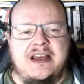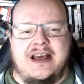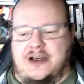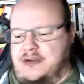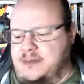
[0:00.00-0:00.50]

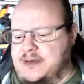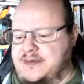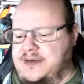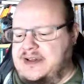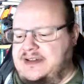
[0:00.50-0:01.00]
a group
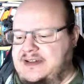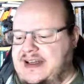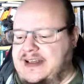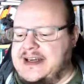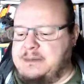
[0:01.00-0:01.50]
of
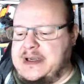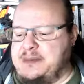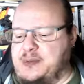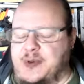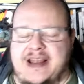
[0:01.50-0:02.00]
elite people
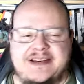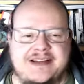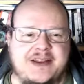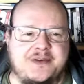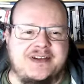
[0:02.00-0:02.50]
will get
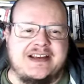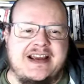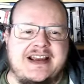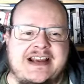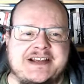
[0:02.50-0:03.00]
together and say,
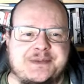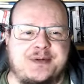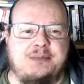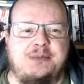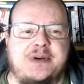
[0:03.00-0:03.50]
here's a
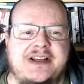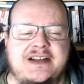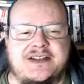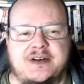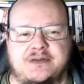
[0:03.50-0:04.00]
problem, we need to
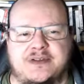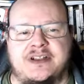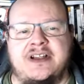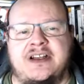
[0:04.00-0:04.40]
solve it.